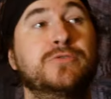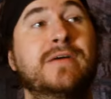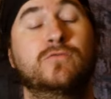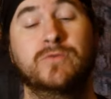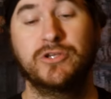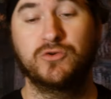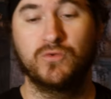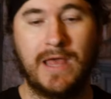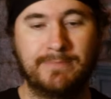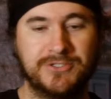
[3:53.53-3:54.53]
do have a really
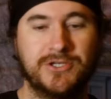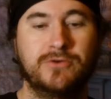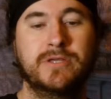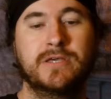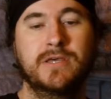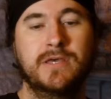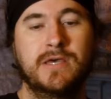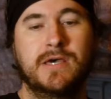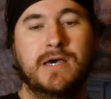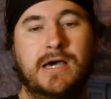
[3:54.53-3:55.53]
cool episode.
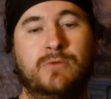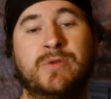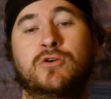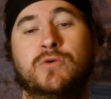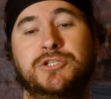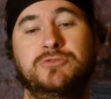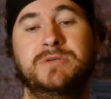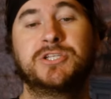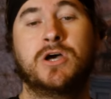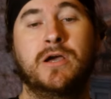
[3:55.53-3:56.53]
We are going to
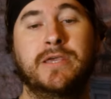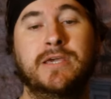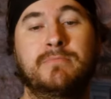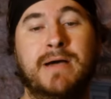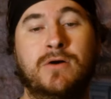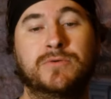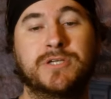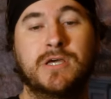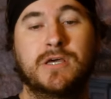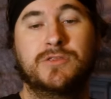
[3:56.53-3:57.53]
be talking
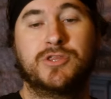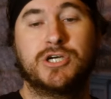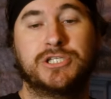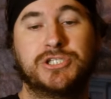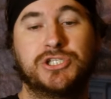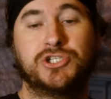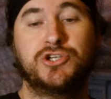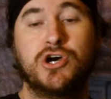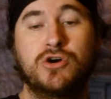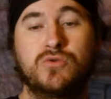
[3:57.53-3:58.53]
about the
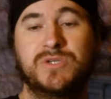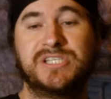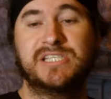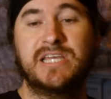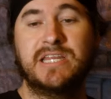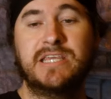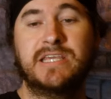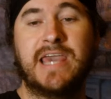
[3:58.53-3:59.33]
Snow City